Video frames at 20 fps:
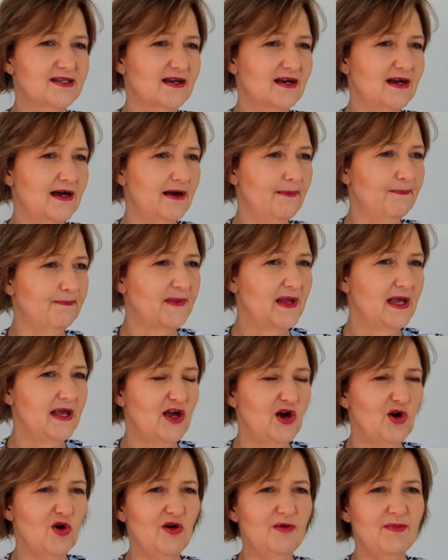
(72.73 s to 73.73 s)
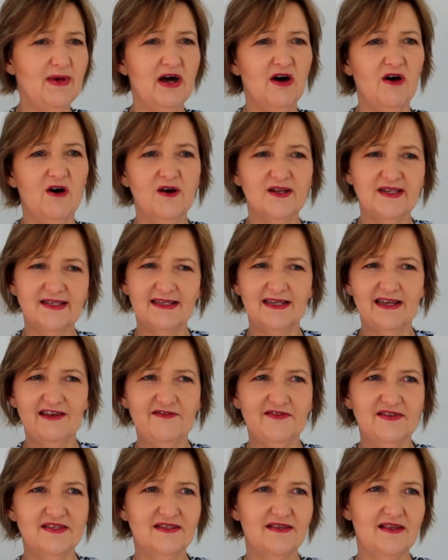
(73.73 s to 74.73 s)
All my art
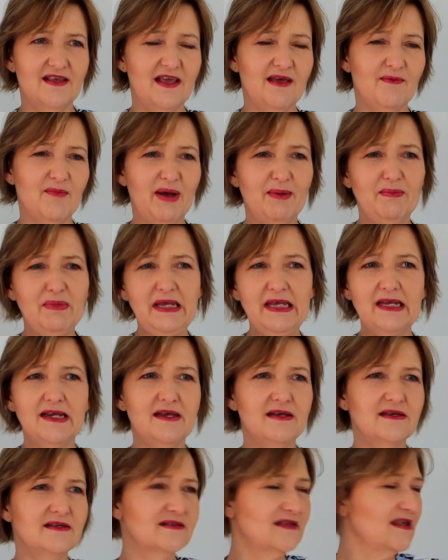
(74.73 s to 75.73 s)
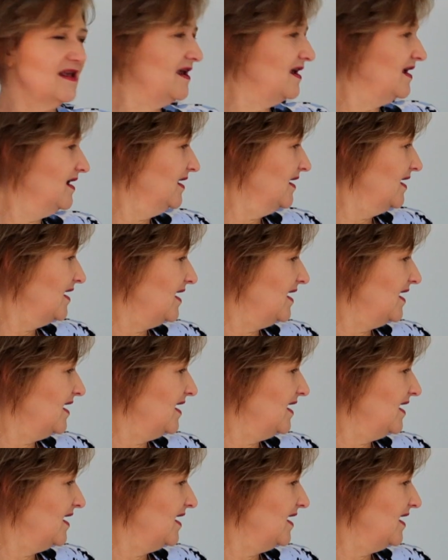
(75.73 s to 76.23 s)
stuff is there. My beading is there.